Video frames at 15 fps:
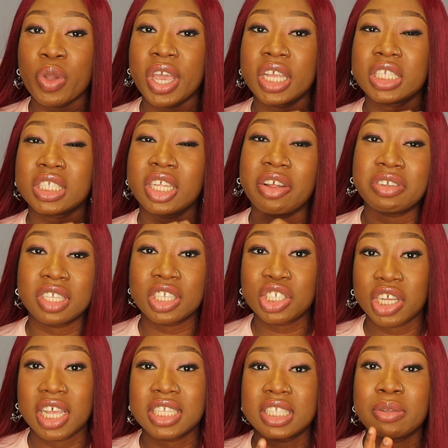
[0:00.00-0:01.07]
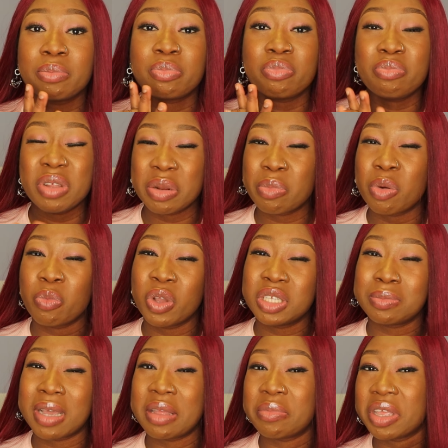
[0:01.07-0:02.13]
wage. There is a chance the minimum
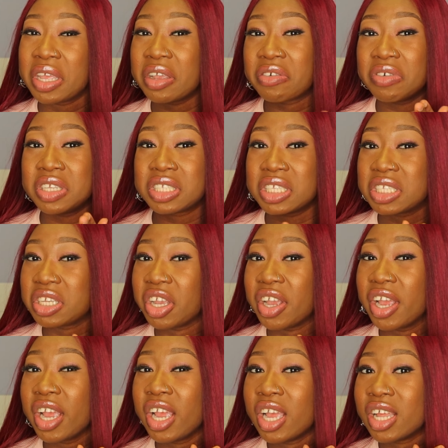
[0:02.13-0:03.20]
wage might be increased this year.